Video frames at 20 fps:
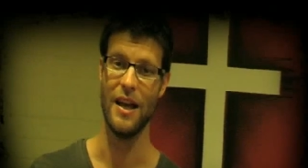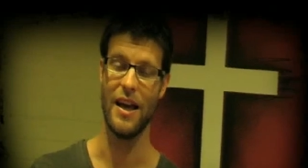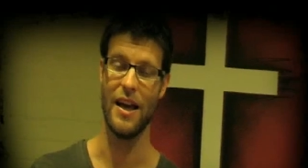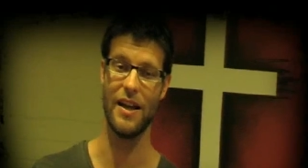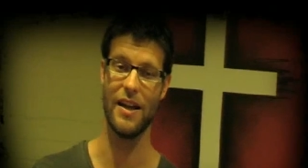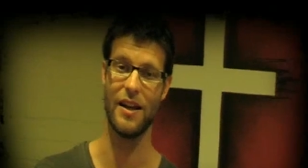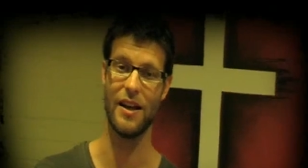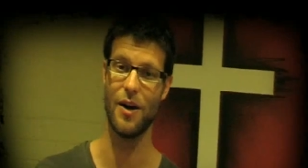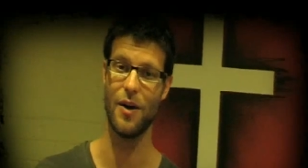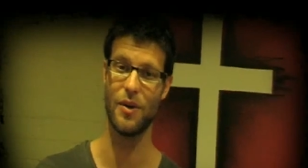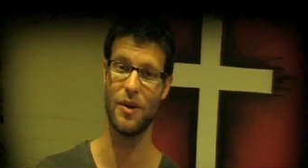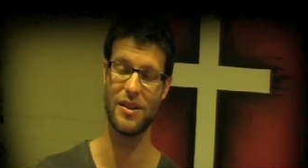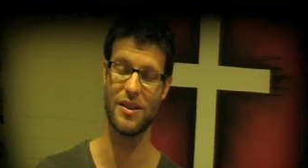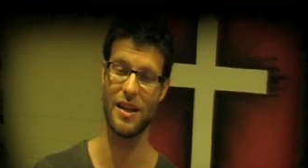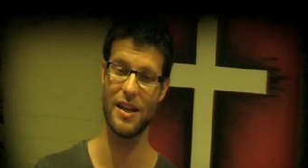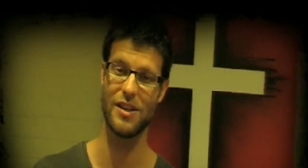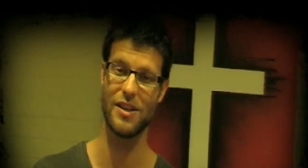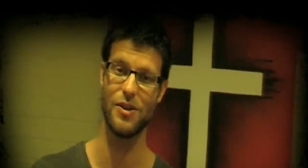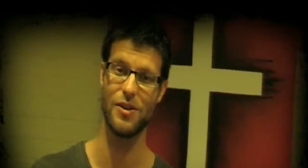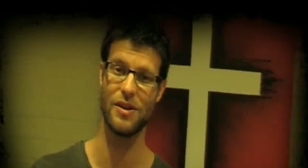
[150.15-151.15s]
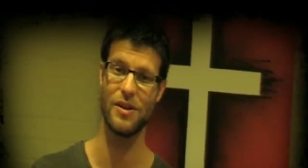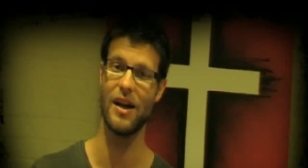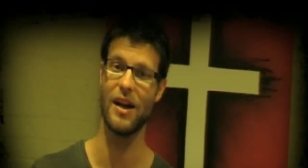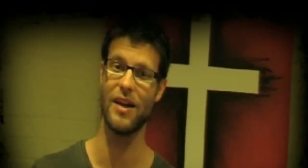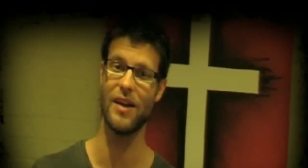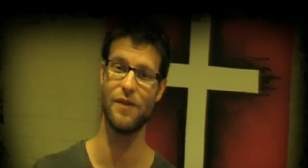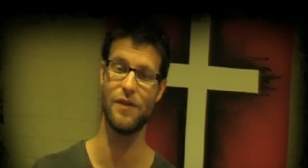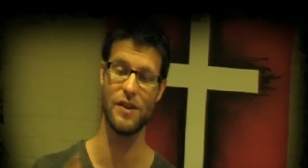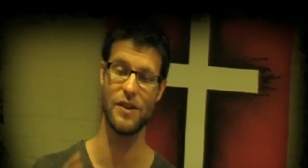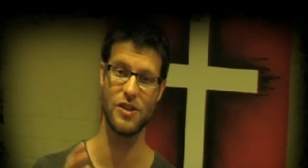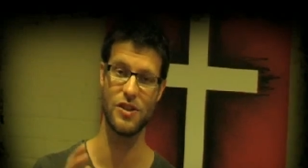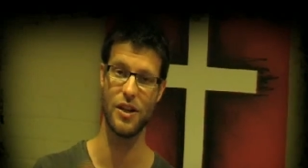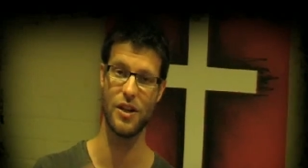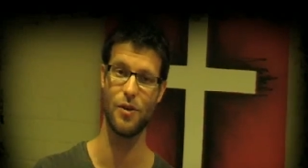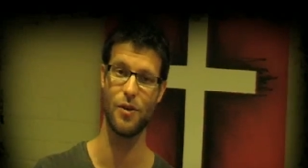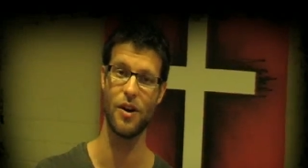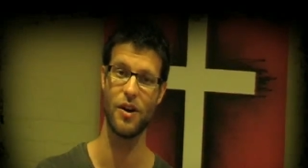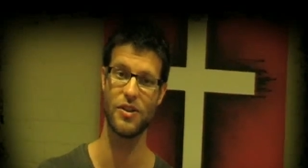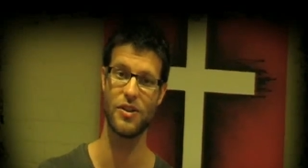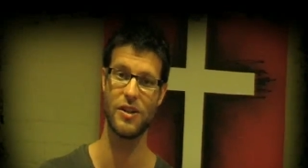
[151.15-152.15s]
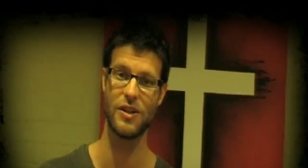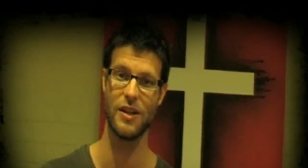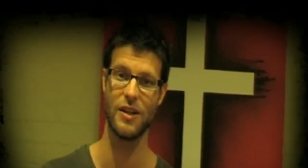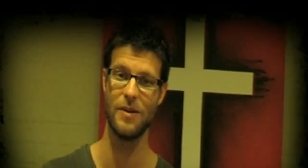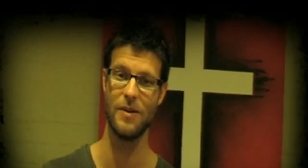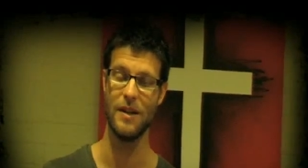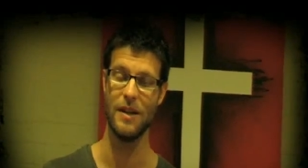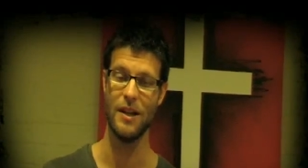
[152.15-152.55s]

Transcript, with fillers: And uh, I want to thank you again for your generosity.